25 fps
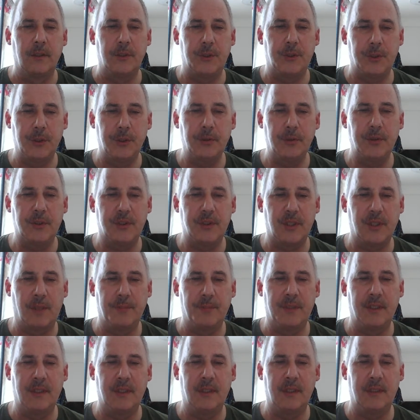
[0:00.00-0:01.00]
choose
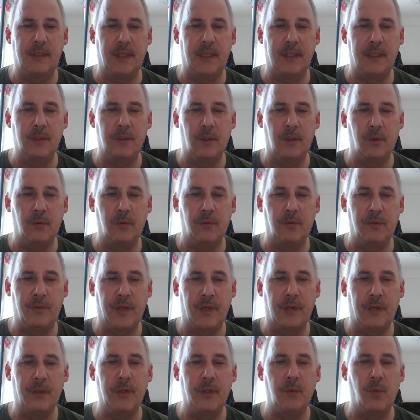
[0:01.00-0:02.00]
something they know
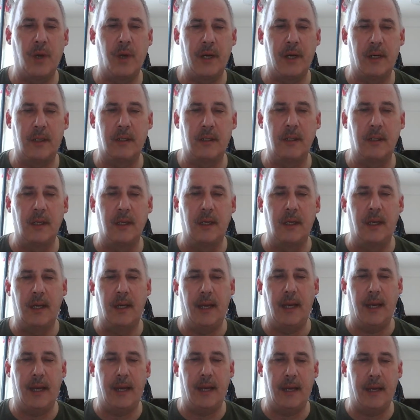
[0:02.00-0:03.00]
very well
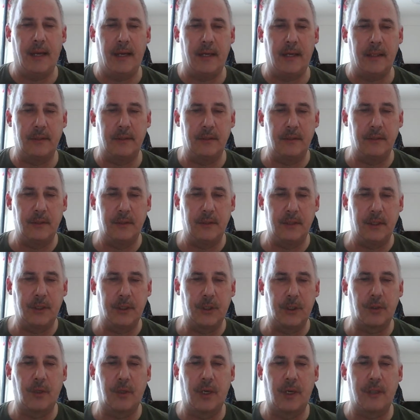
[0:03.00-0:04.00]
and they
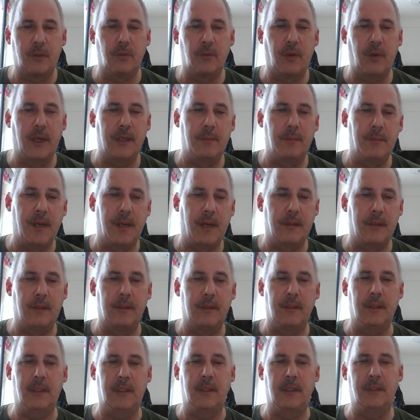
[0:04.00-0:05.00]
try to write about
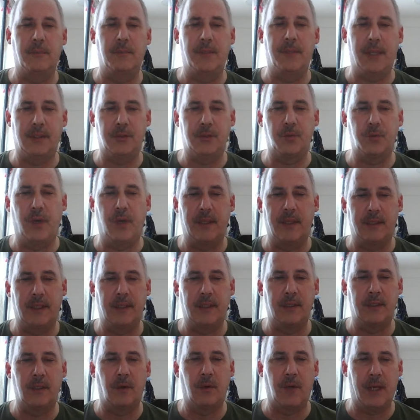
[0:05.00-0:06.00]
it in the best way
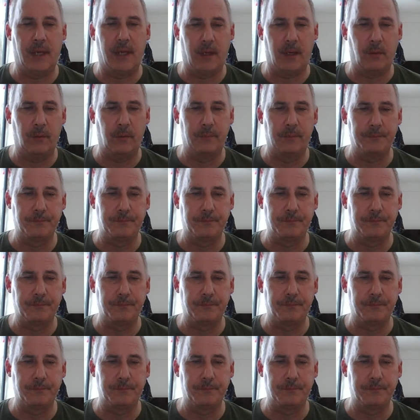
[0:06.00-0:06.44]
they know how.